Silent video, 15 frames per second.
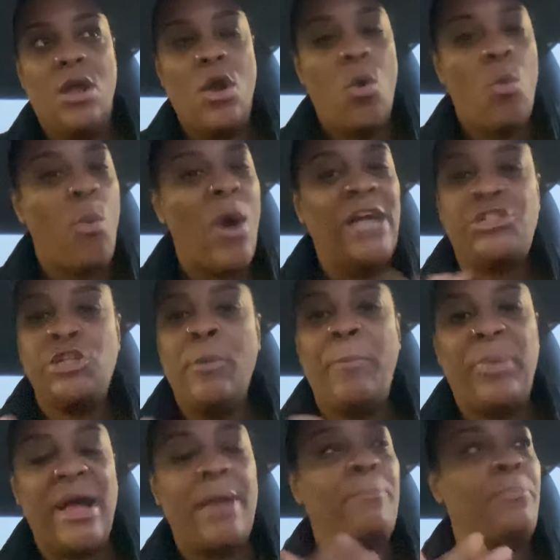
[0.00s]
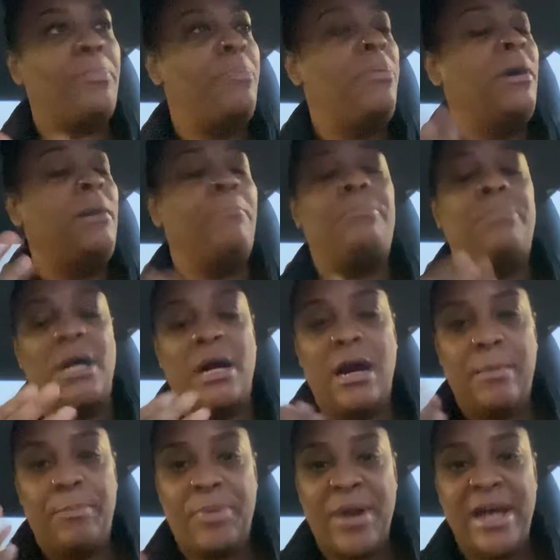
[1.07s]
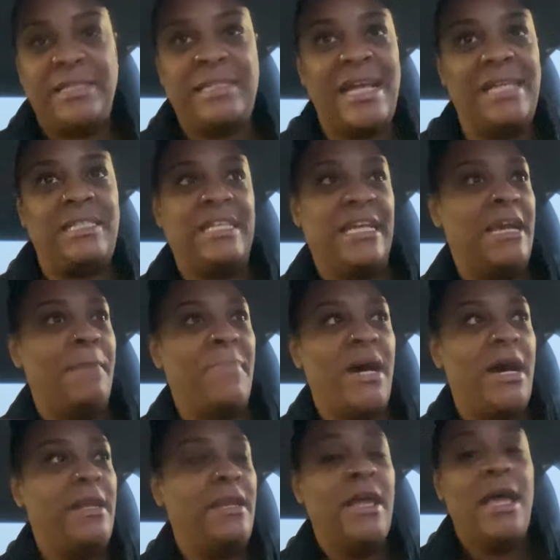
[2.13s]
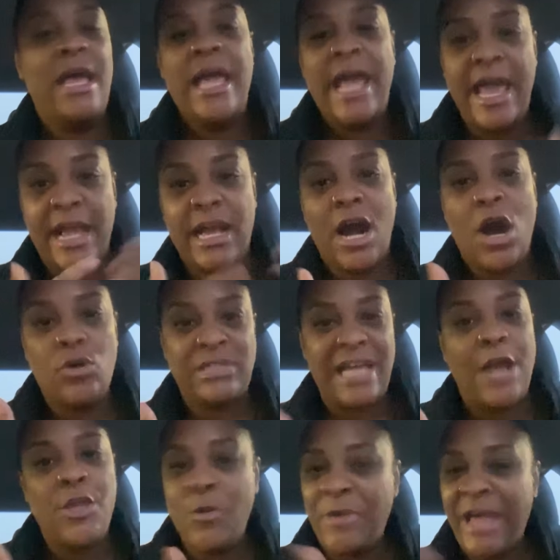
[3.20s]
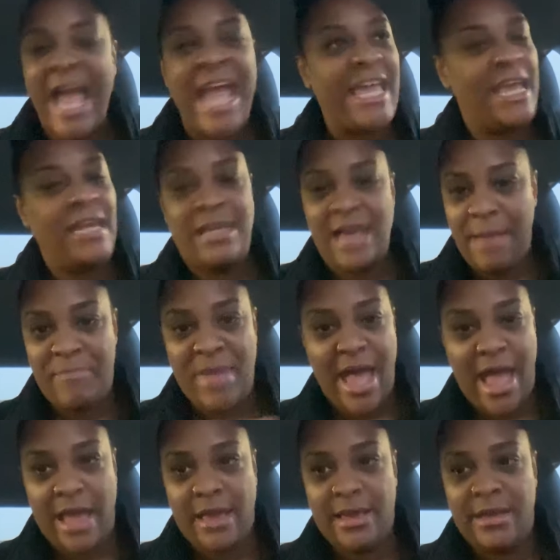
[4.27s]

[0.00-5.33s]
Once you press that send button and it goes out, you can't get that back.